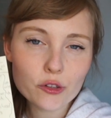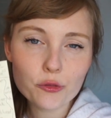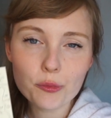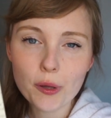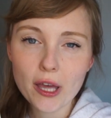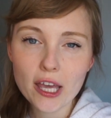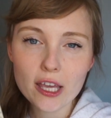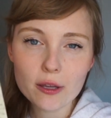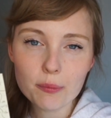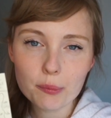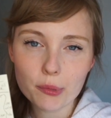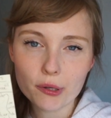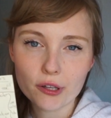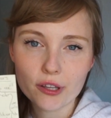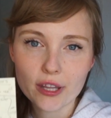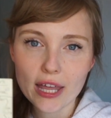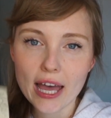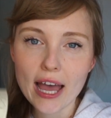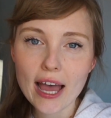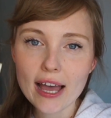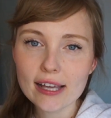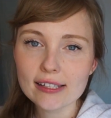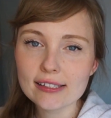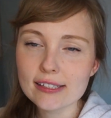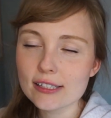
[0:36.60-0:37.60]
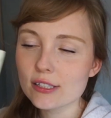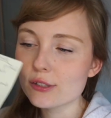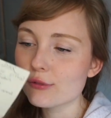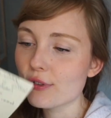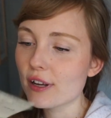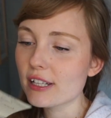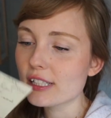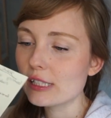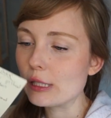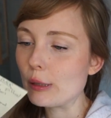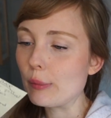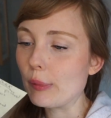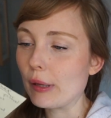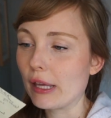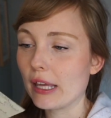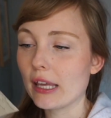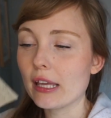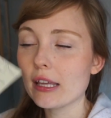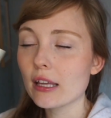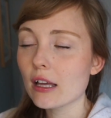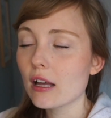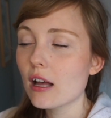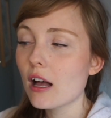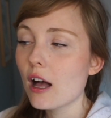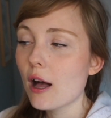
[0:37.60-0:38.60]
paper that has this recipe
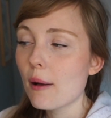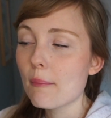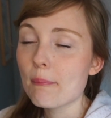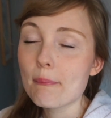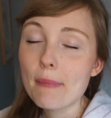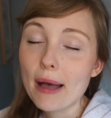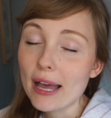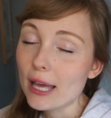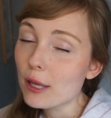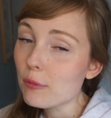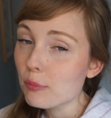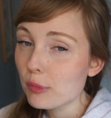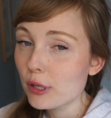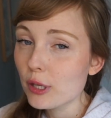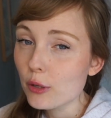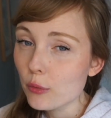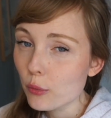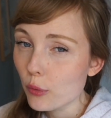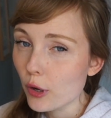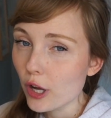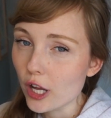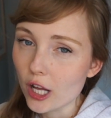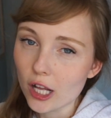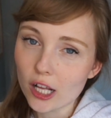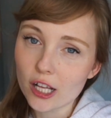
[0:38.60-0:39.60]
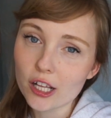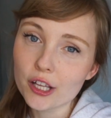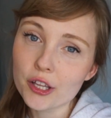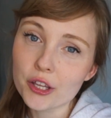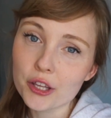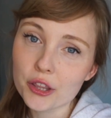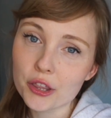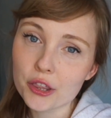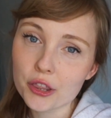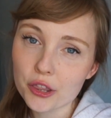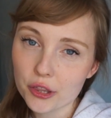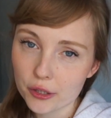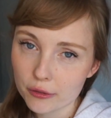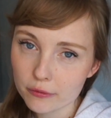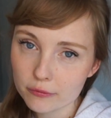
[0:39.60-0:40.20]
might be worth